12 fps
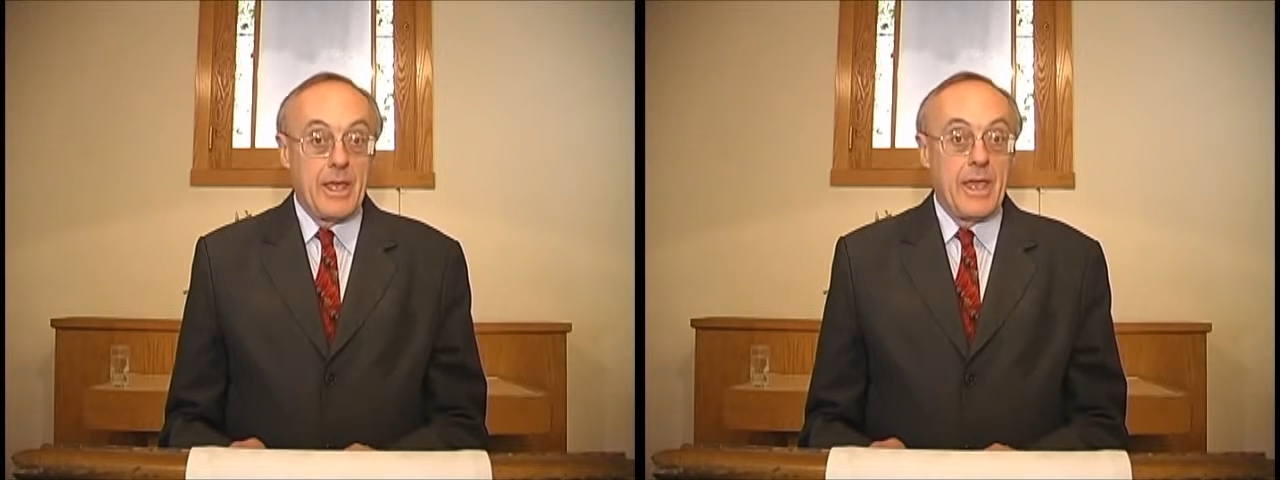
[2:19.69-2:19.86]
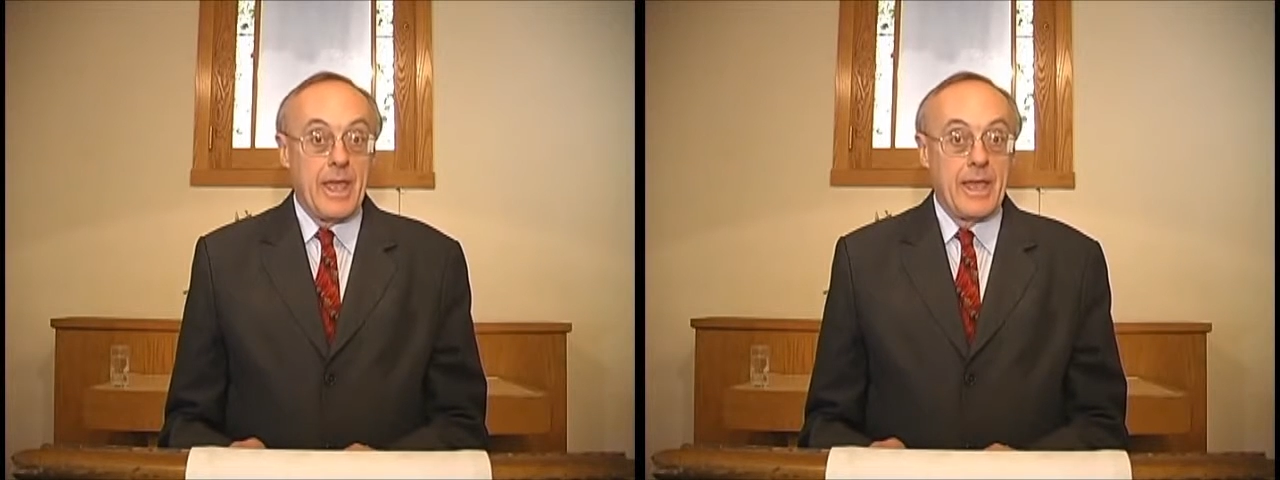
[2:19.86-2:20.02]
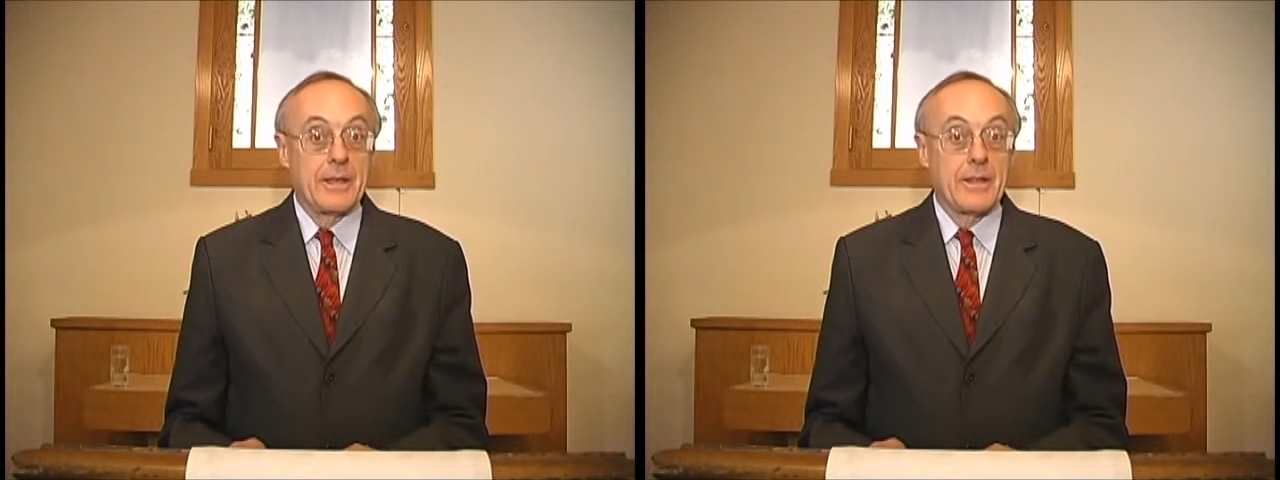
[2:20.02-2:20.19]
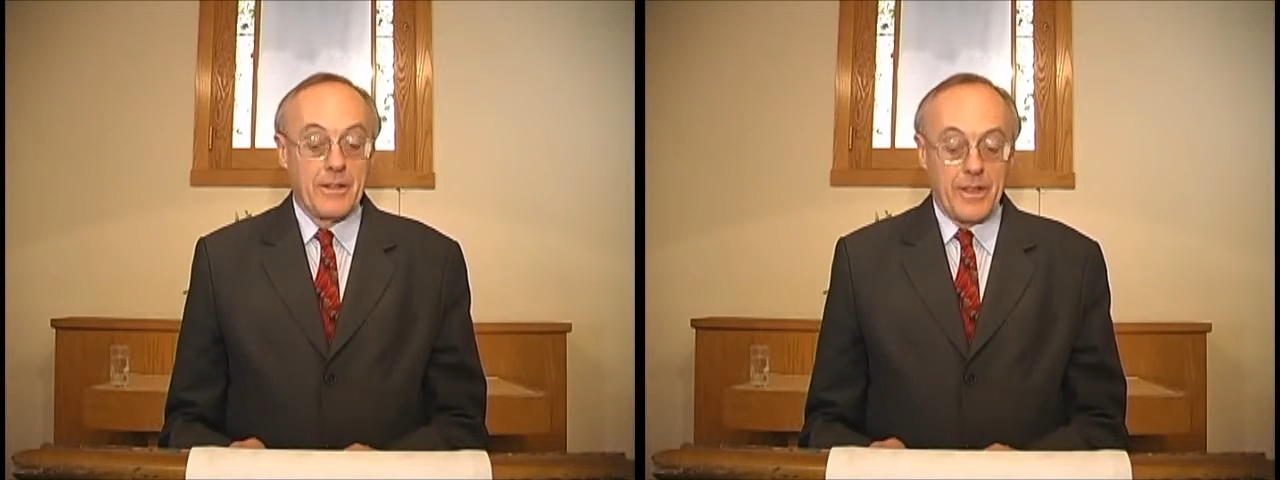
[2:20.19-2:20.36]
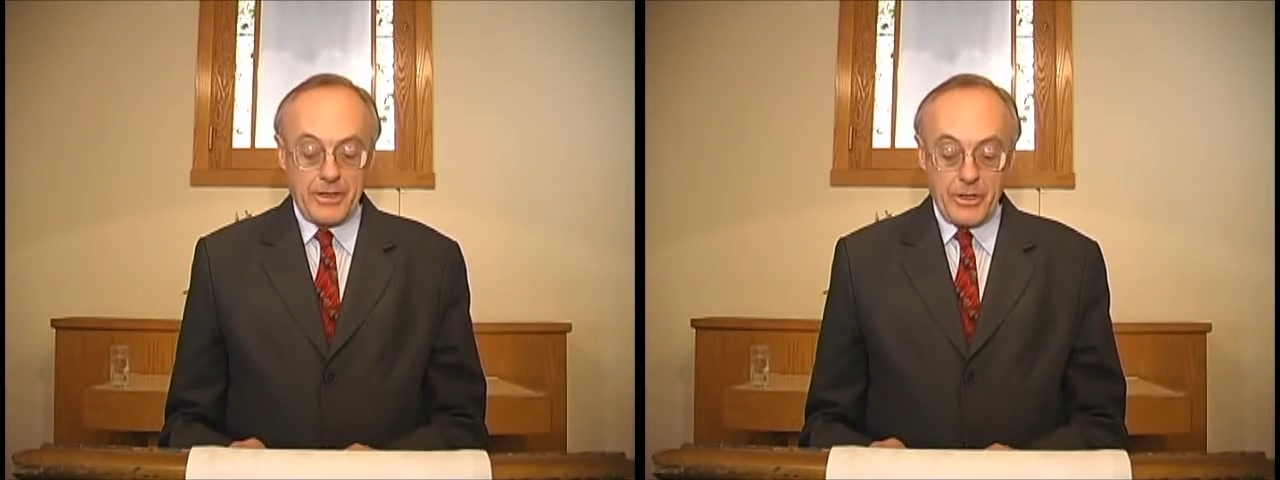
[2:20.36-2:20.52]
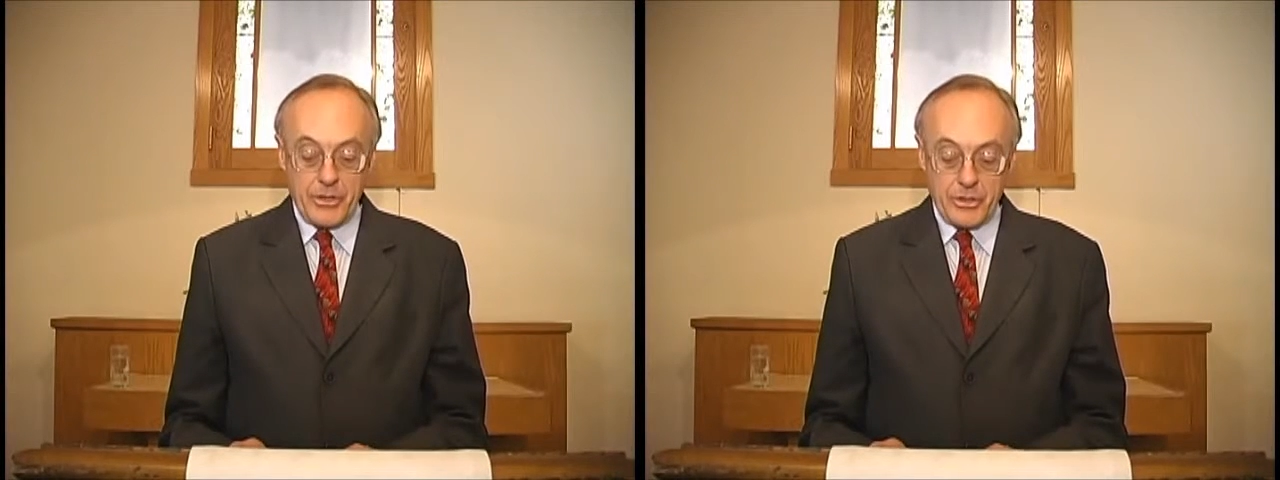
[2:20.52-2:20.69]
And,
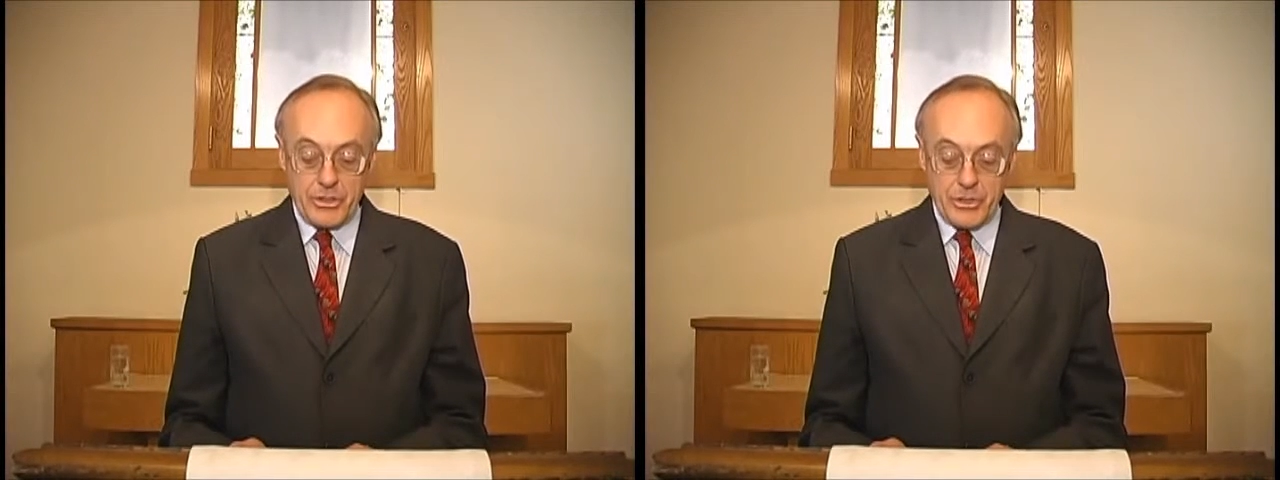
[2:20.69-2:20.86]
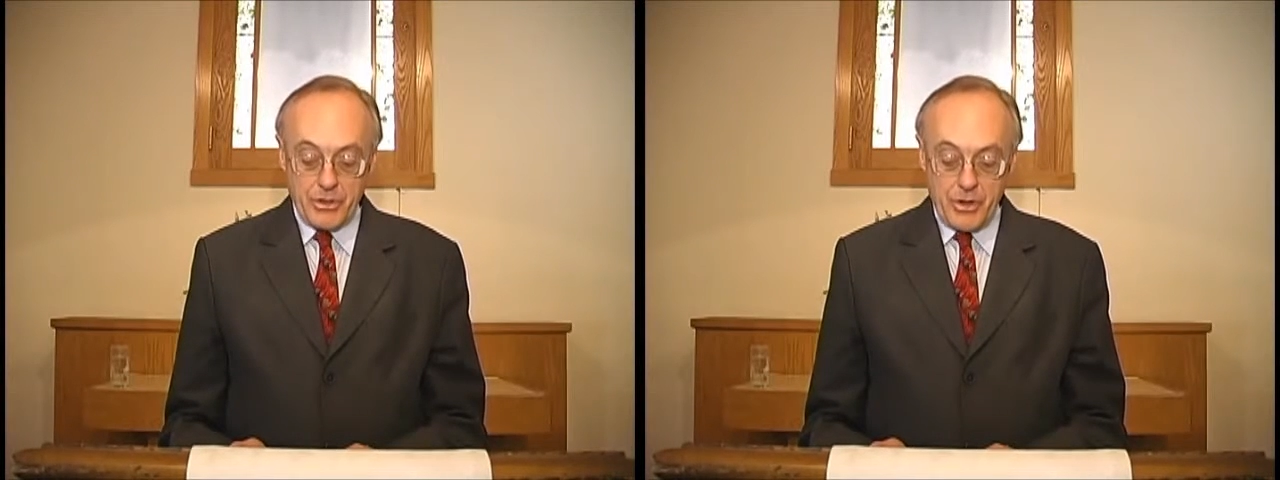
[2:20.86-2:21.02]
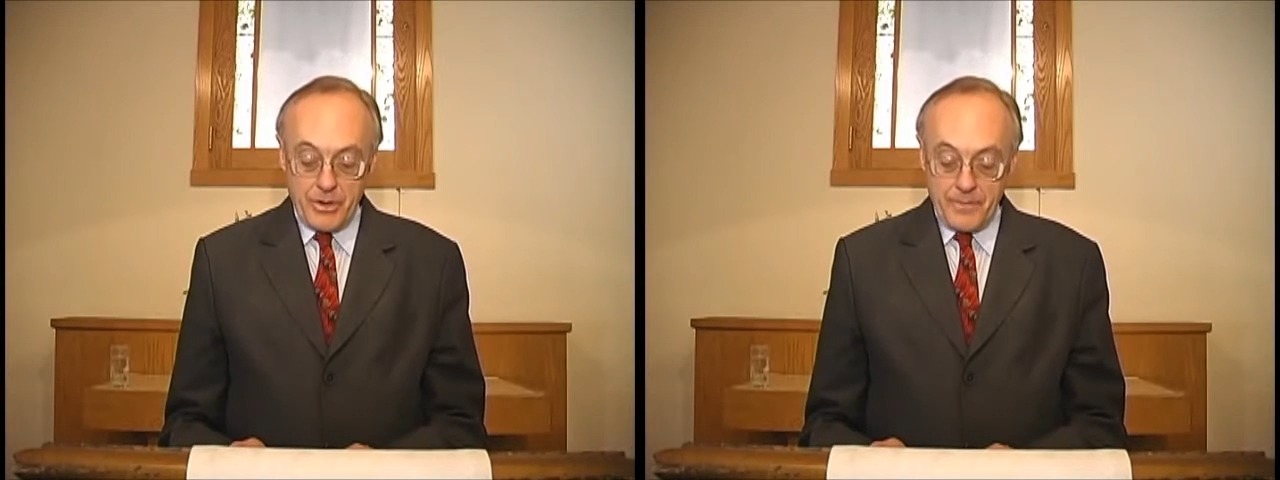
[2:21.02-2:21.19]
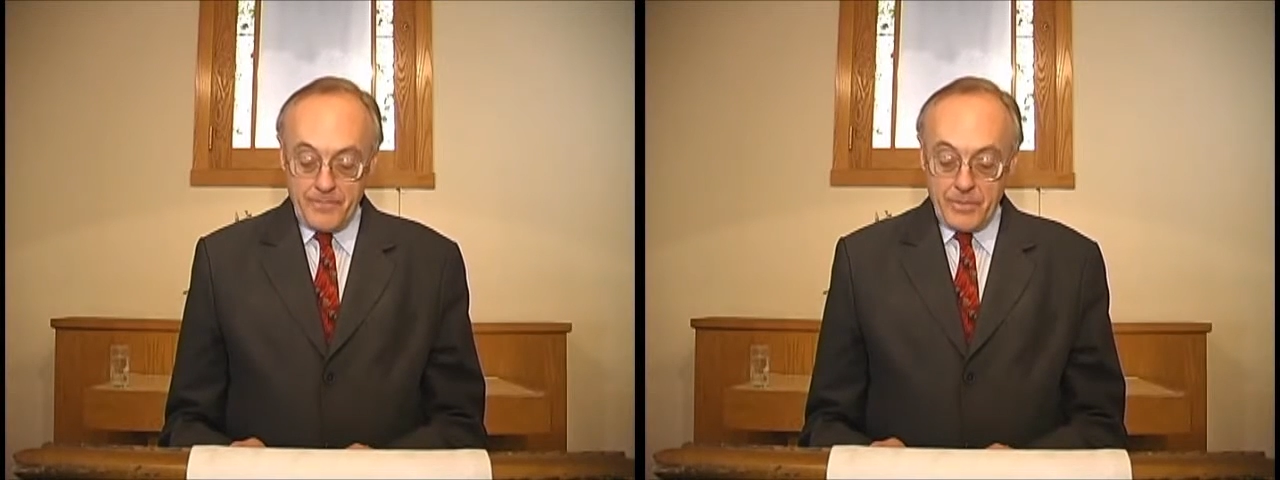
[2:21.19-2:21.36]
like a good juror,